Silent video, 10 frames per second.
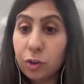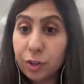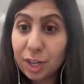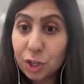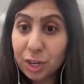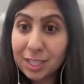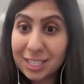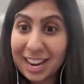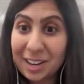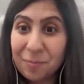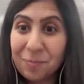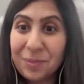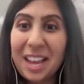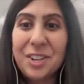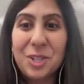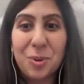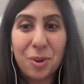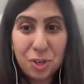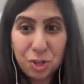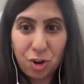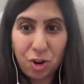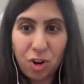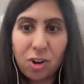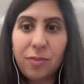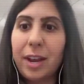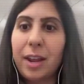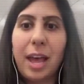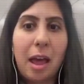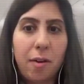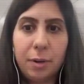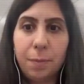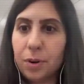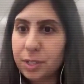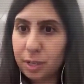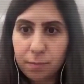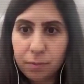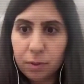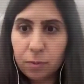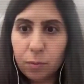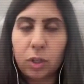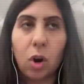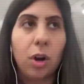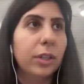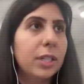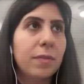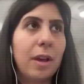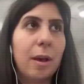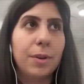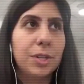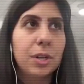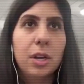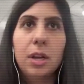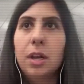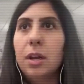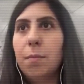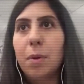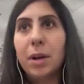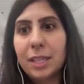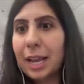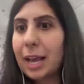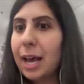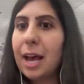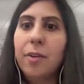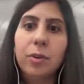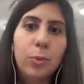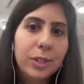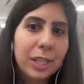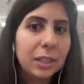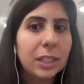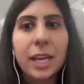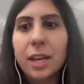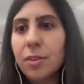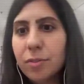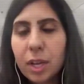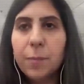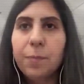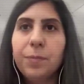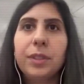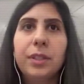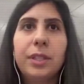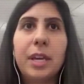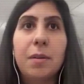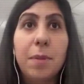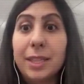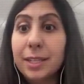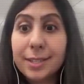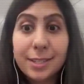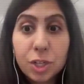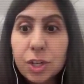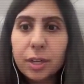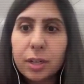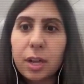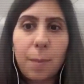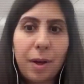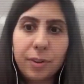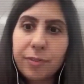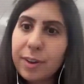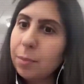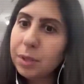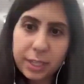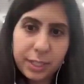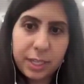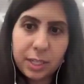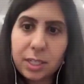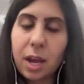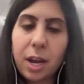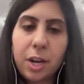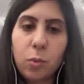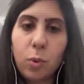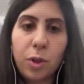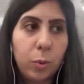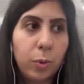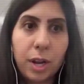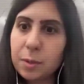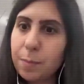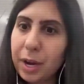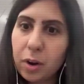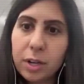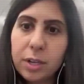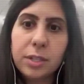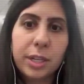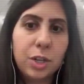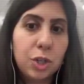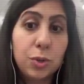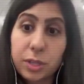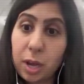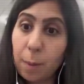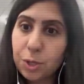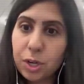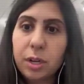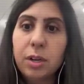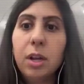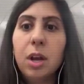in the Sunshine State to ensure that every person, regardless of how much money they have or where they live, can make the decision about their families, can decide whether or not to parent, can choose adoption,